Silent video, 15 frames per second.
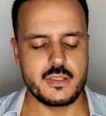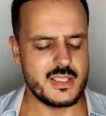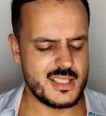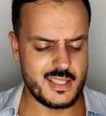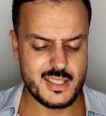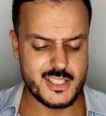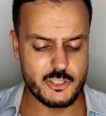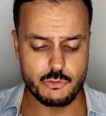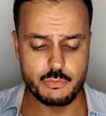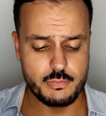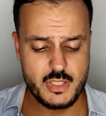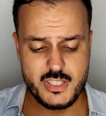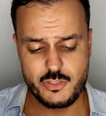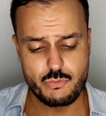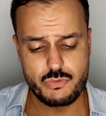man. It's
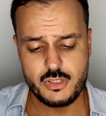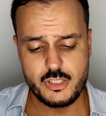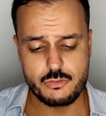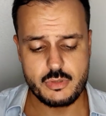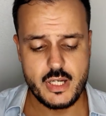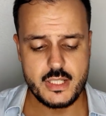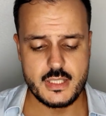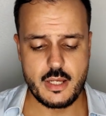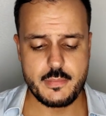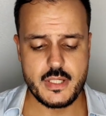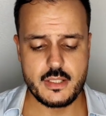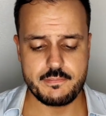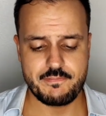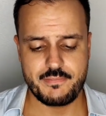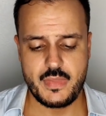it's really great. I
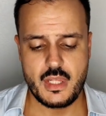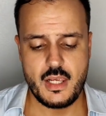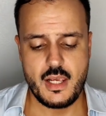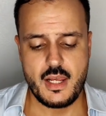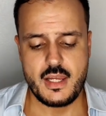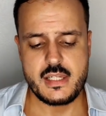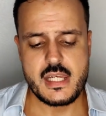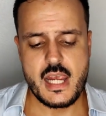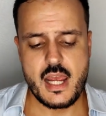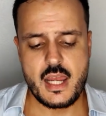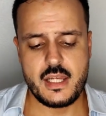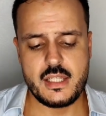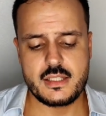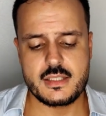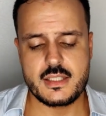mean,
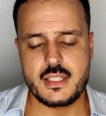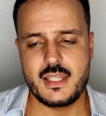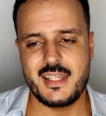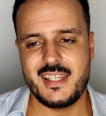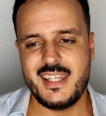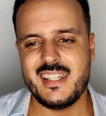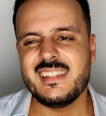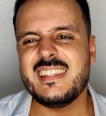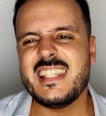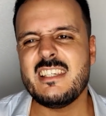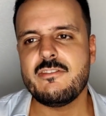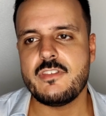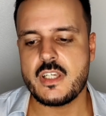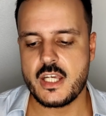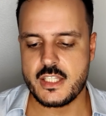yeah, it it
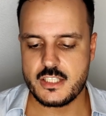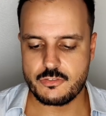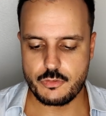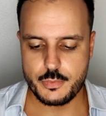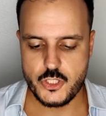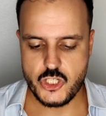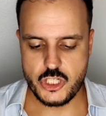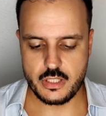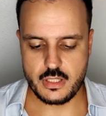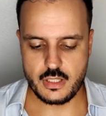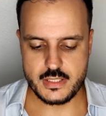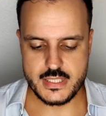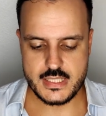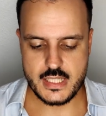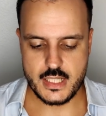deviates from the
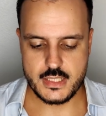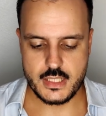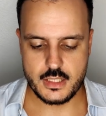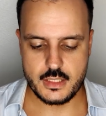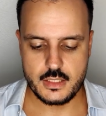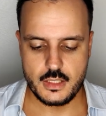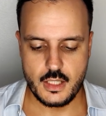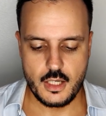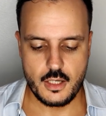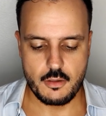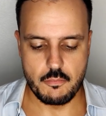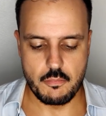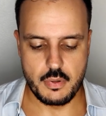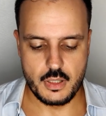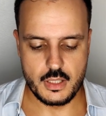Chanel static,
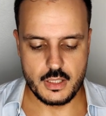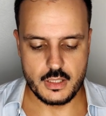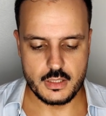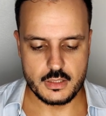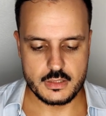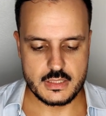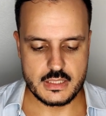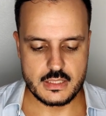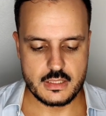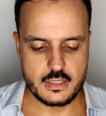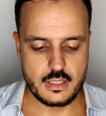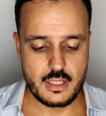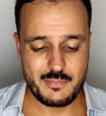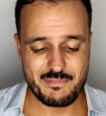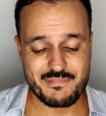but
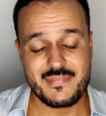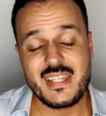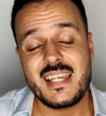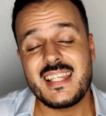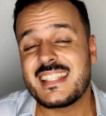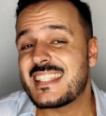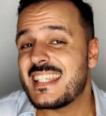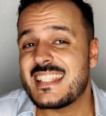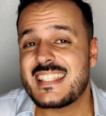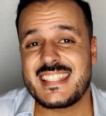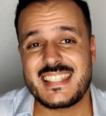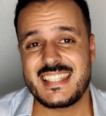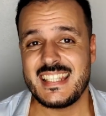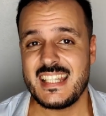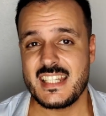it's
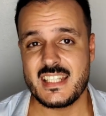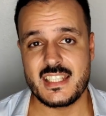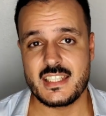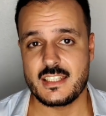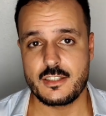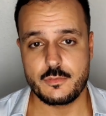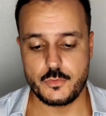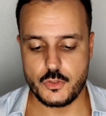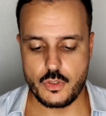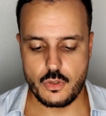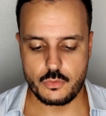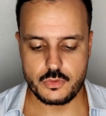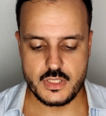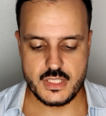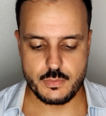it's needed. You
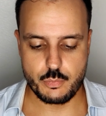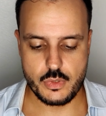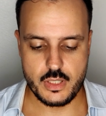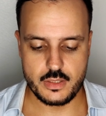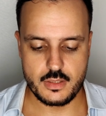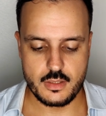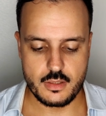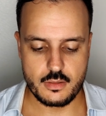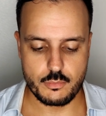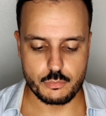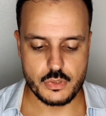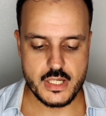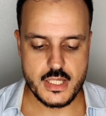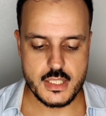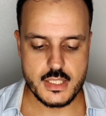know, this brand,
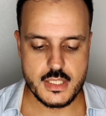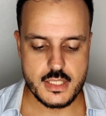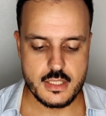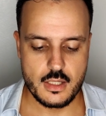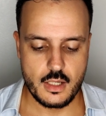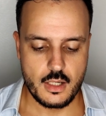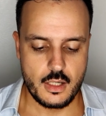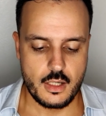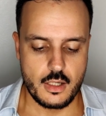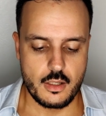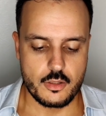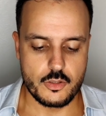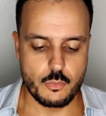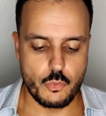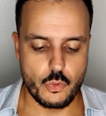the brands,
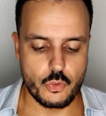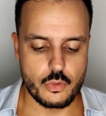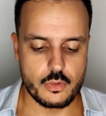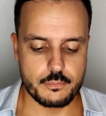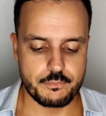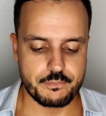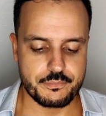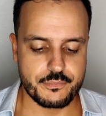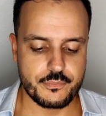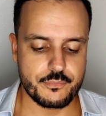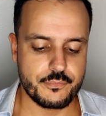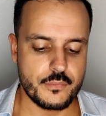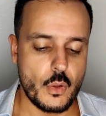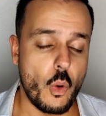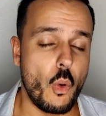the more
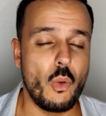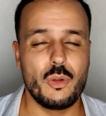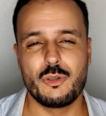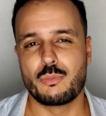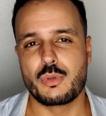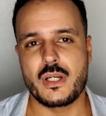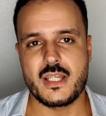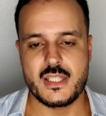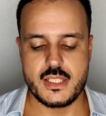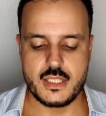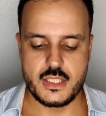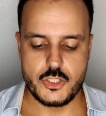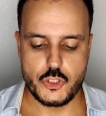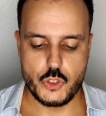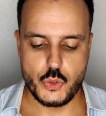older
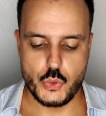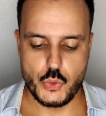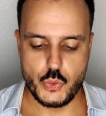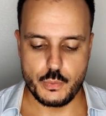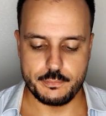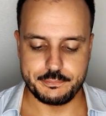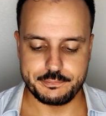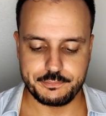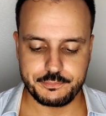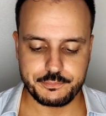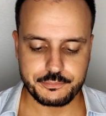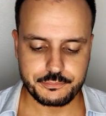brands need to